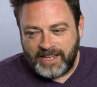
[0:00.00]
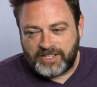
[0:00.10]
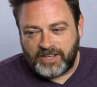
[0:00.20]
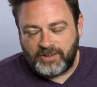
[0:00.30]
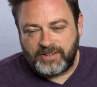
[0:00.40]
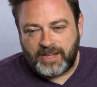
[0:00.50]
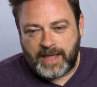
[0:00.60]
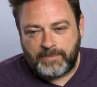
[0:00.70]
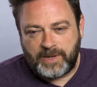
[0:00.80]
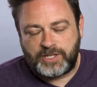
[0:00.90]
So,
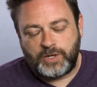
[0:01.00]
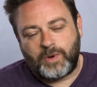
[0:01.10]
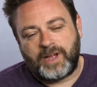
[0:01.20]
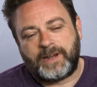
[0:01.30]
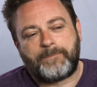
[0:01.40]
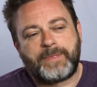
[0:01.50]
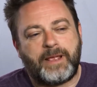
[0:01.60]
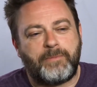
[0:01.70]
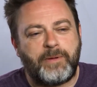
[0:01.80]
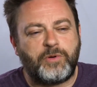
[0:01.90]
had my 2 1. I
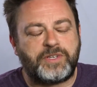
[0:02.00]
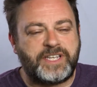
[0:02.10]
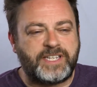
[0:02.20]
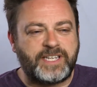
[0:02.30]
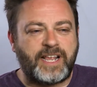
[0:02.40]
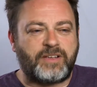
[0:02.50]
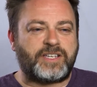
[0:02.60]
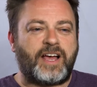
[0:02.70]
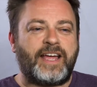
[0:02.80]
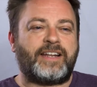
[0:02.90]
remember we were sitting
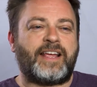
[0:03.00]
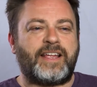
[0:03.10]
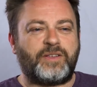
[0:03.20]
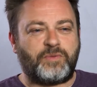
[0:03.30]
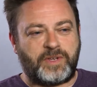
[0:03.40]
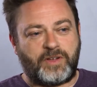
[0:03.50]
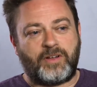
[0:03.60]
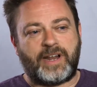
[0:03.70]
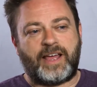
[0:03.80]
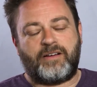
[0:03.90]
outside and we
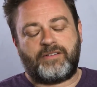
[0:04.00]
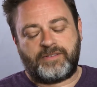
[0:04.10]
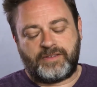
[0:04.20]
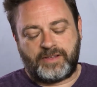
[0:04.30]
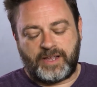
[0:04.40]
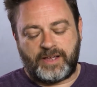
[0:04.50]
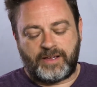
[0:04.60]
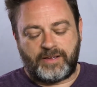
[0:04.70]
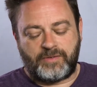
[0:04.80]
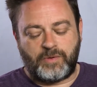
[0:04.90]
got our,
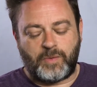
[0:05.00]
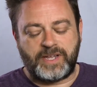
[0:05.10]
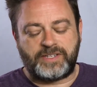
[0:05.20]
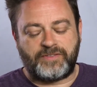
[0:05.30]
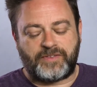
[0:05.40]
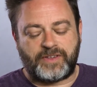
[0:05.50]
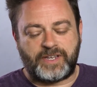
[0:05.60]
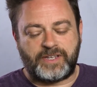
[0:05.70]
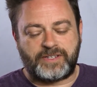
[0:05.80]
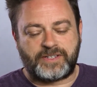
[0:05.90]
uh, we're waiting for
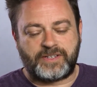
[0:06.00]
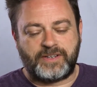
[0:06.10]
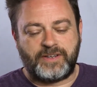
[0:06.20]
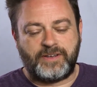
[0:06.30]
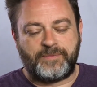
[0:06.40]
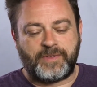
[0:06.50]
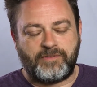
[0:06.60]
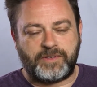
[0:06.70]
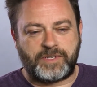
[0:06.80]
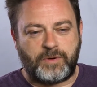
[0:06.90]
these
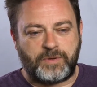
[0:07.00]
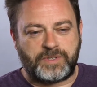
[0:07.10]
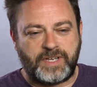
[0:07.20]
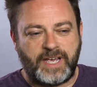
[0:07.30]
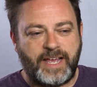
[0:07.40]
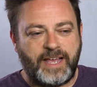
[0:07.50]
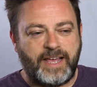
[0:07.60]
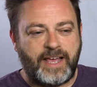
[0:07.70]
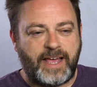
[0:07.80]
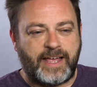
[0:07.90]
results.
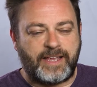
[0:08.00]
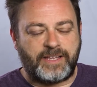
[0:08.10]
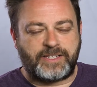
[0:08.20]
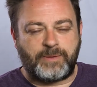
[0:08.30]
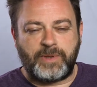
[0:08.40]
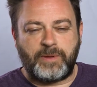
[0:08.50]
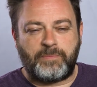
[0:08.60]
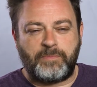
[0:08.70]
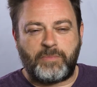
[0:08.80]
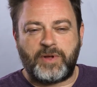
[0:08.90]
And somebody
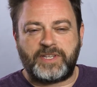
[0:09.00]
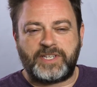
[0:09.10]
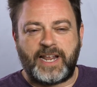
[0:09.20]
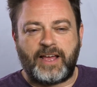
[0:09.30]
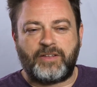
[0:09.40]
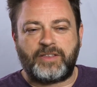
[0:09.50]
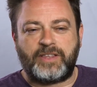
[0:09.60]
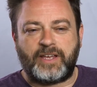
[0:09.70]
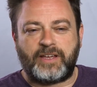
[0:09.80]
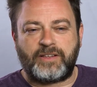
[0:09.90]
pointed out
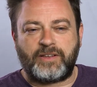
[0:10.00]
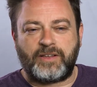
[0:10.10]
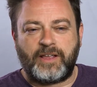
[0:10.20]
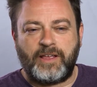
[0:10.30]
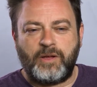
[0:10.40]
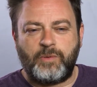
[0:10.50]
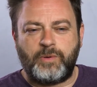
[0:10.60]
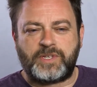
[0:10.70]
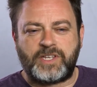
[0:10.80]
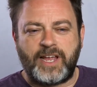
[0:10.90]
that we
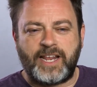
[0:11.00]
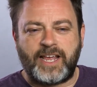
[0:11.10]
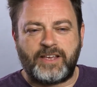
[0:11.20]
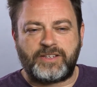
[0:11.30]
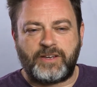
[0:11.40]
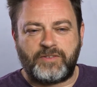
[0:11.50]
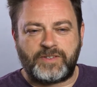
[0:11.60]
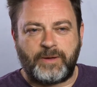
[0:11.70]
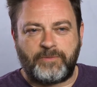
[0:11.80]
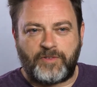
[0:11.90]
were signing ourselves
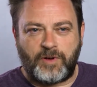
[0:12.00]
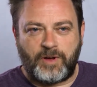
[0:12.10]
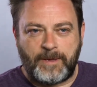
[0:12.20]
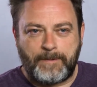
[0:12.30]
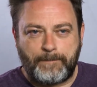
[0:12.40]
up for